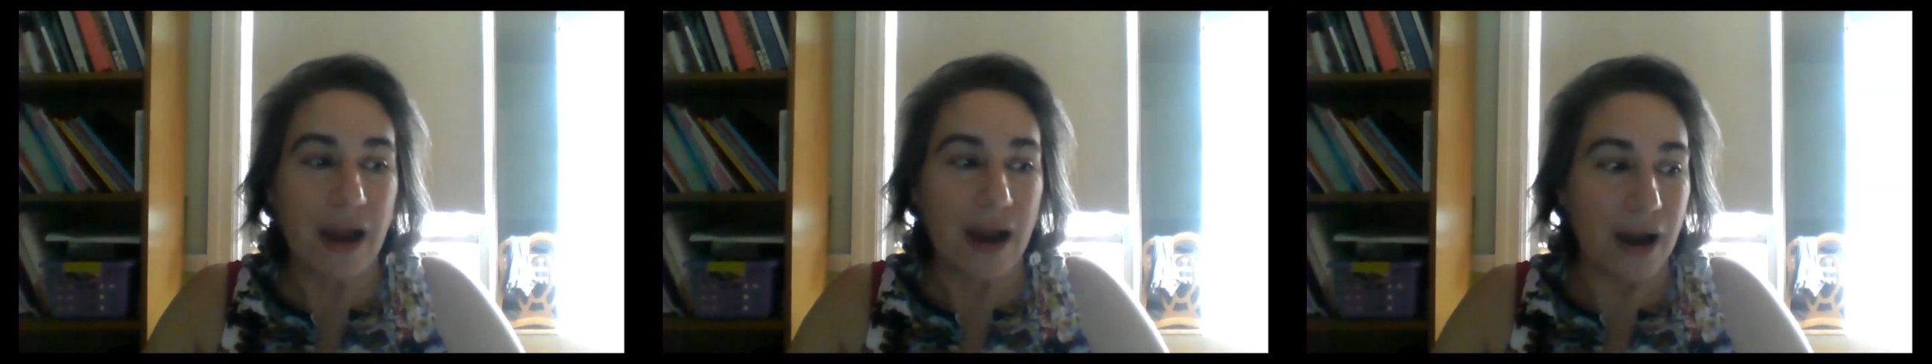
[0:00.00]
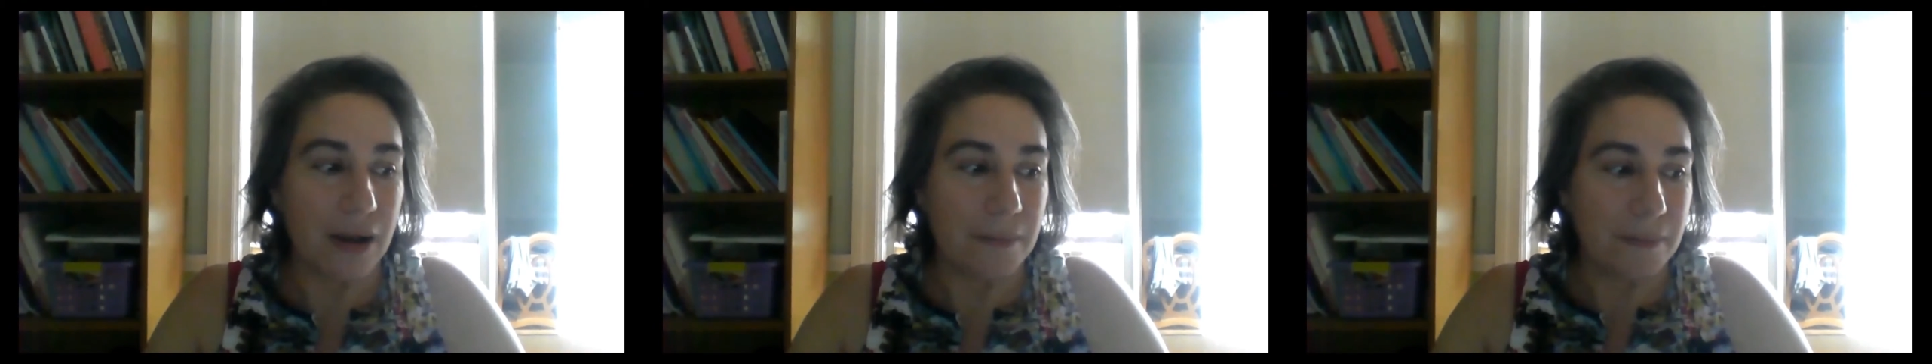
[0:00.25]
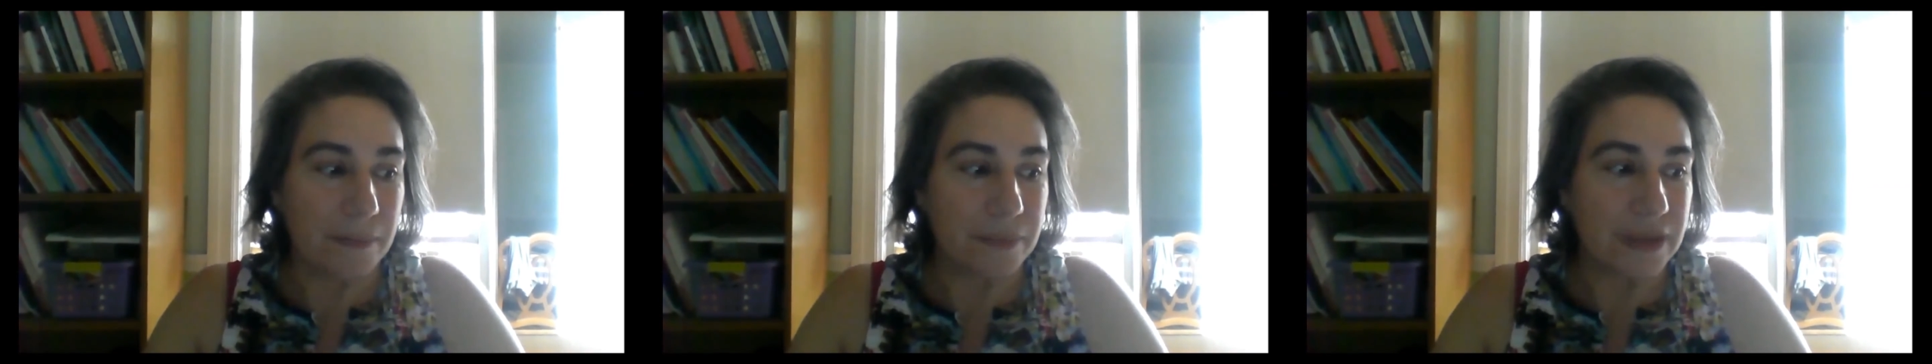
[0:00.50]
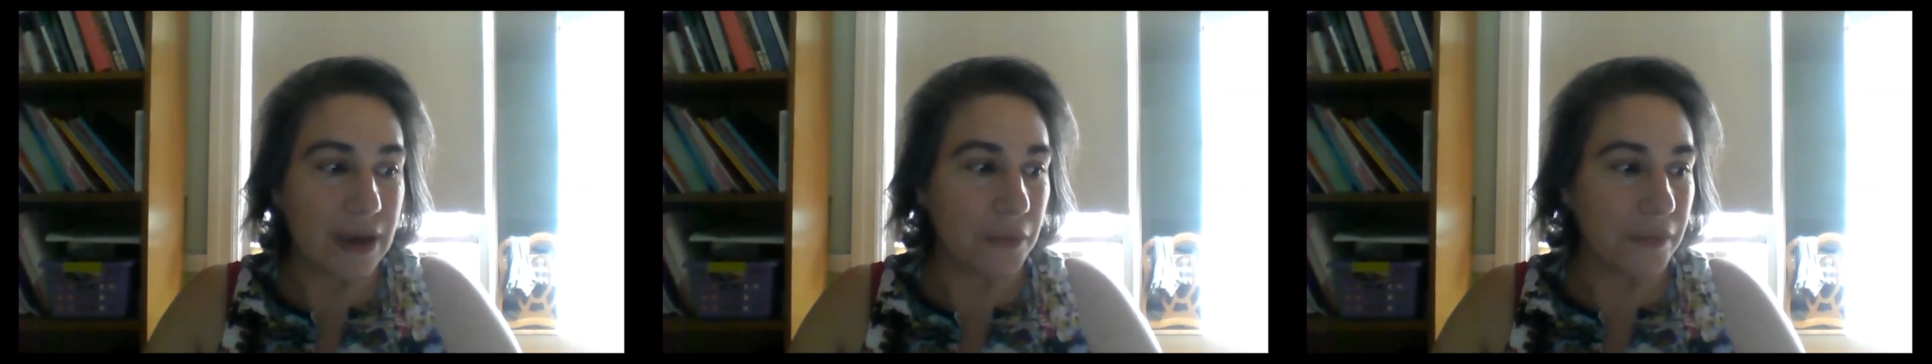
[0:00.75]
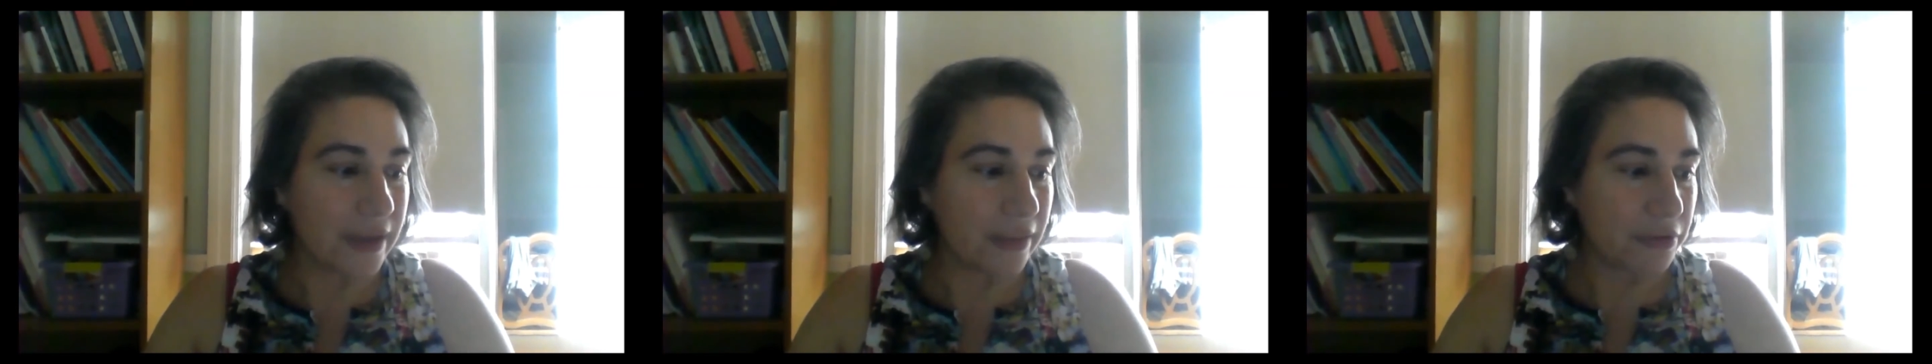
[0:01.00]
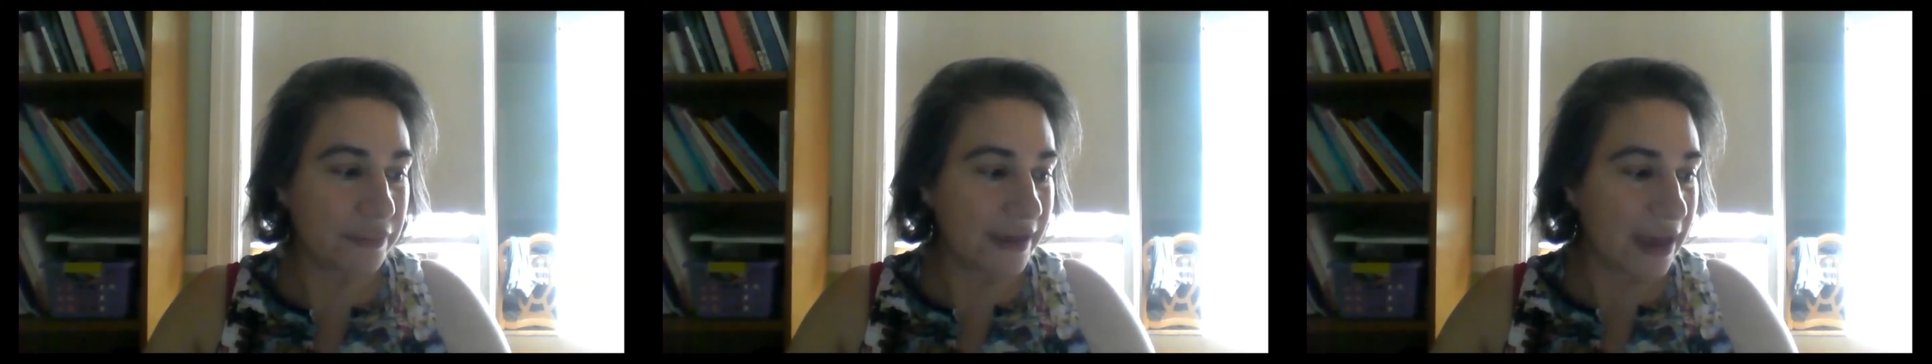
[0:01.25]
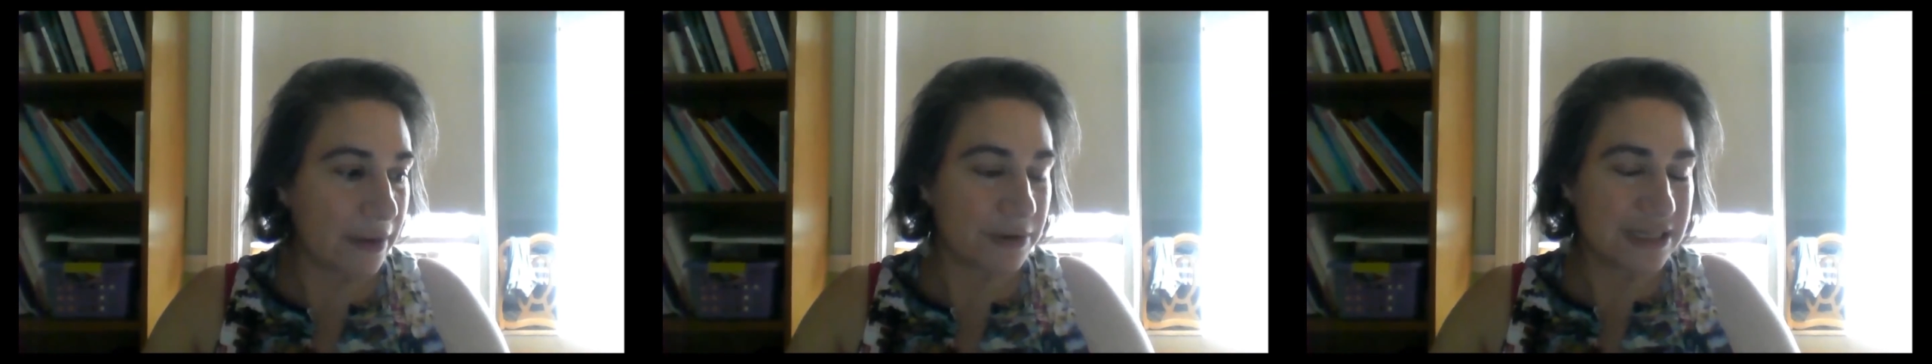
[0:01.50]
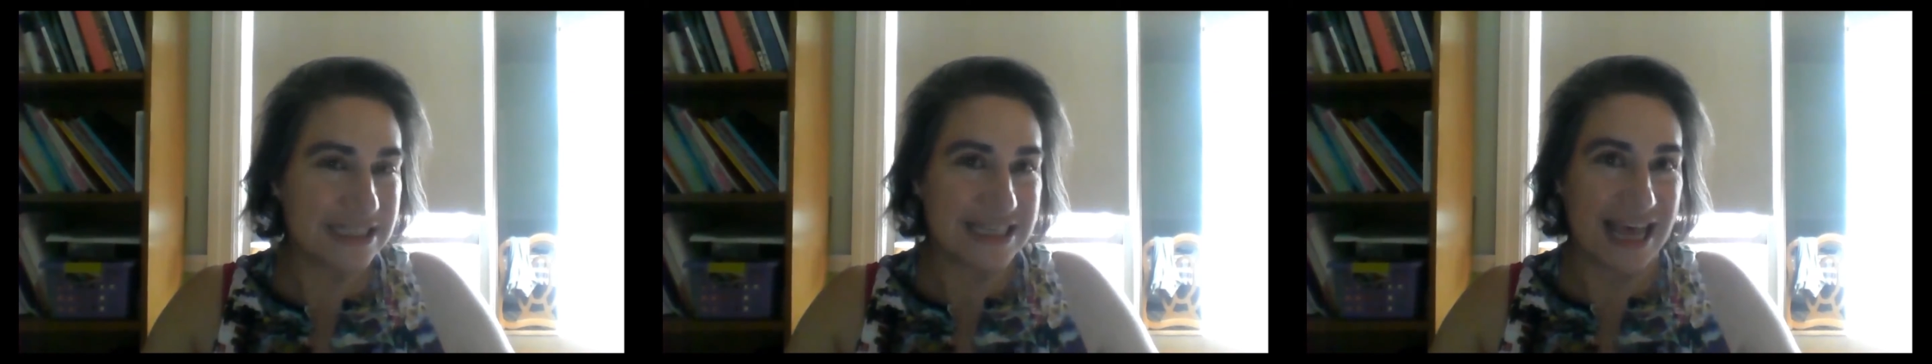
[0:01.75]
The only other thing I
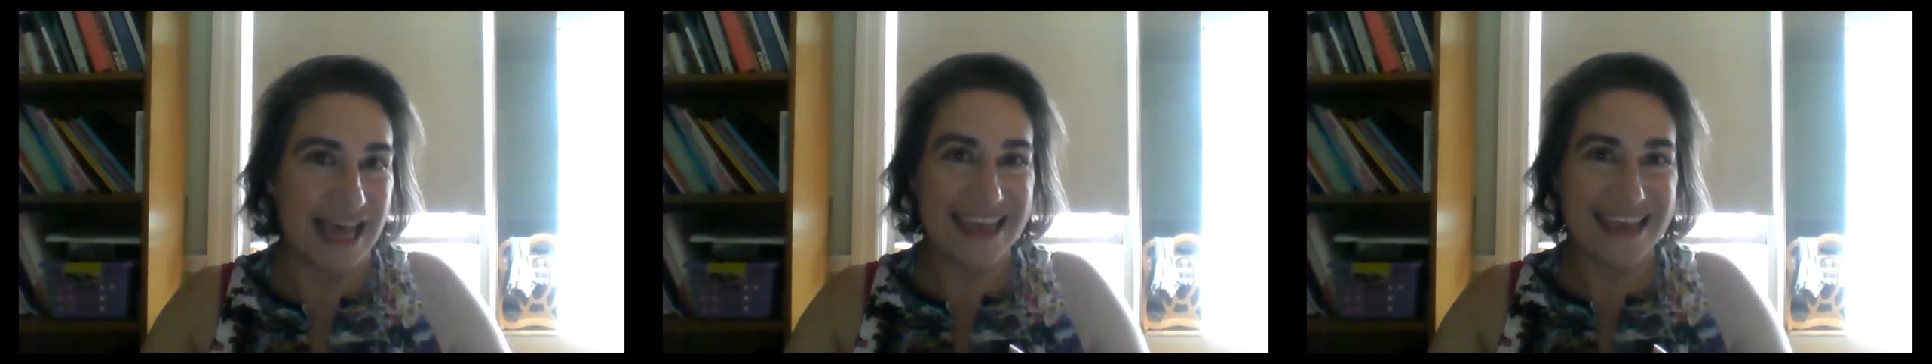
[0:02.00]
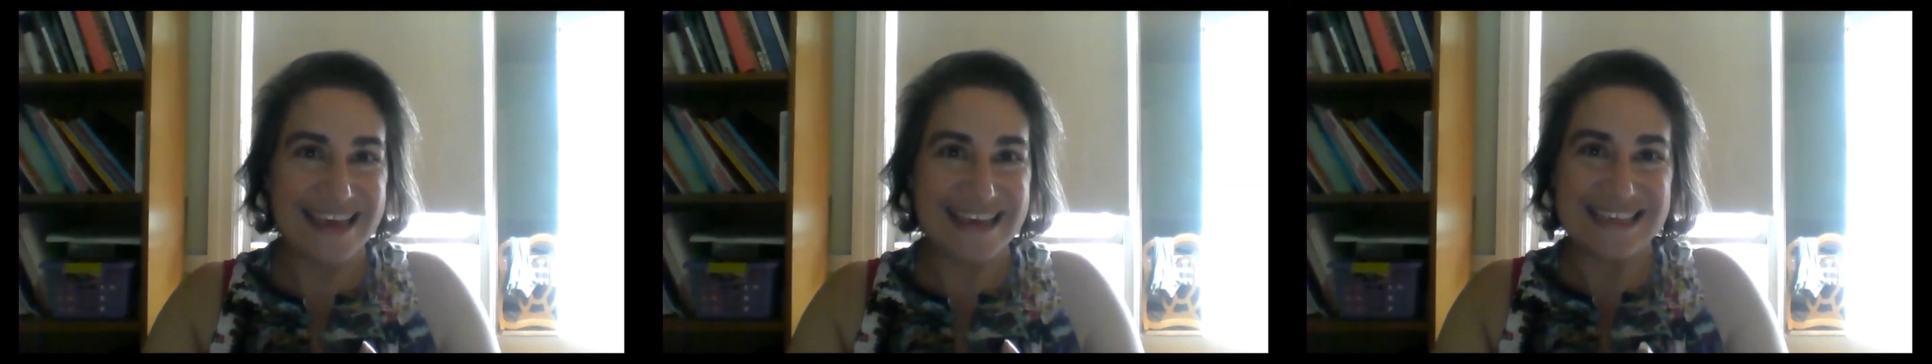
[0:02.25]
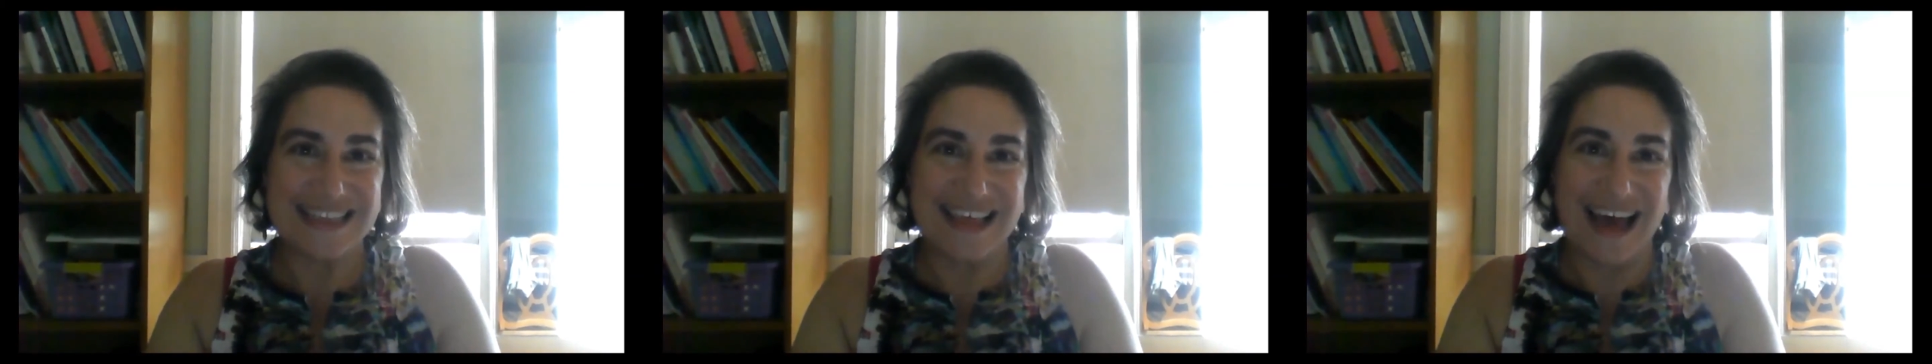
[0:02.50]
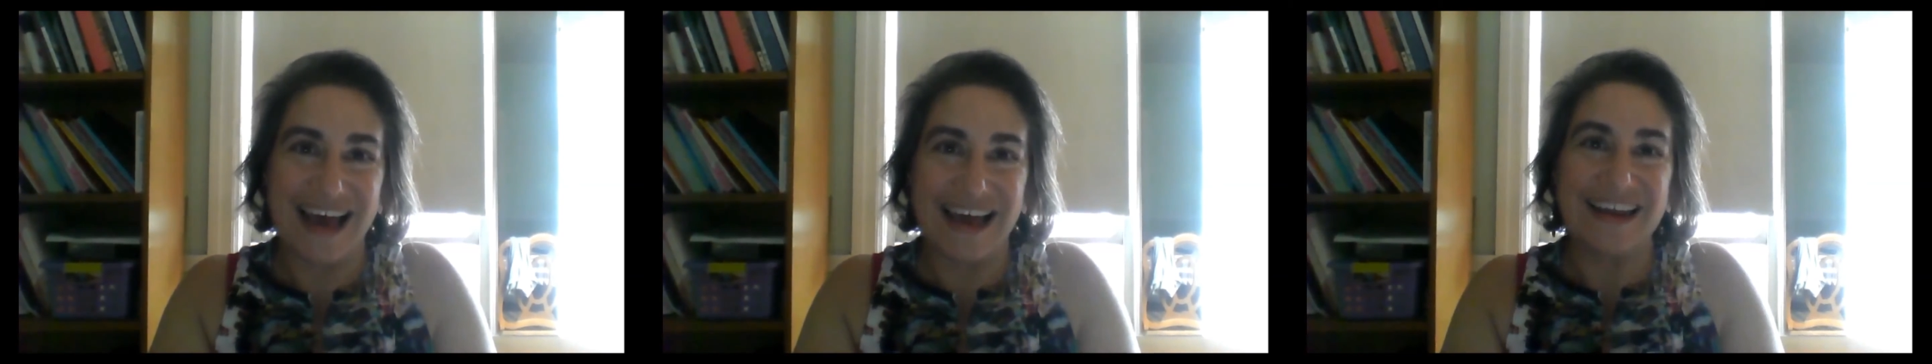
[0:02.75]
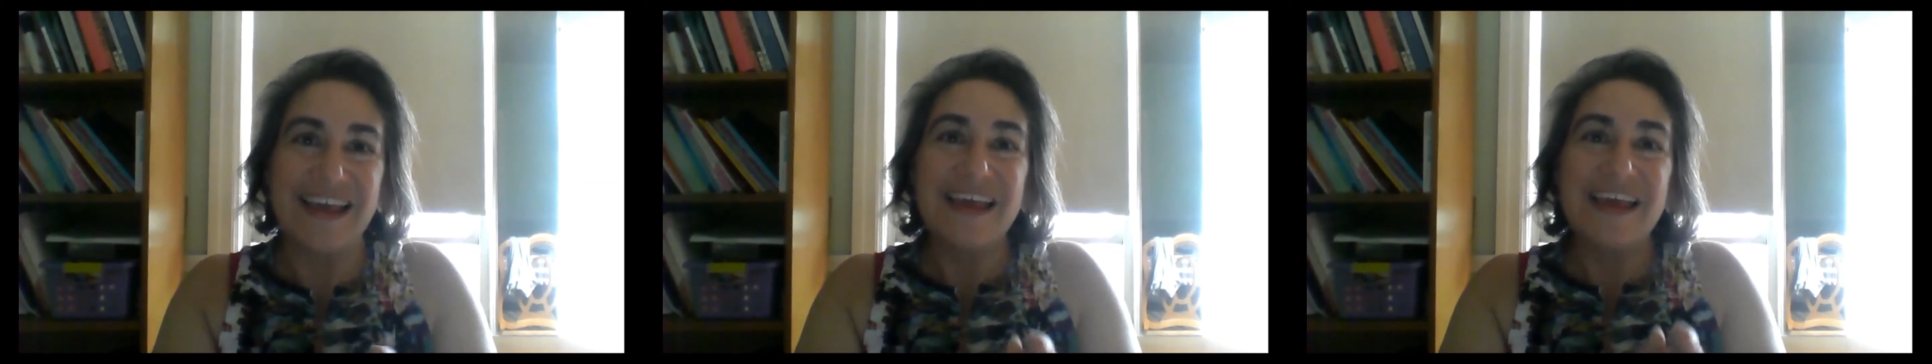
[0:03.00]
would say is that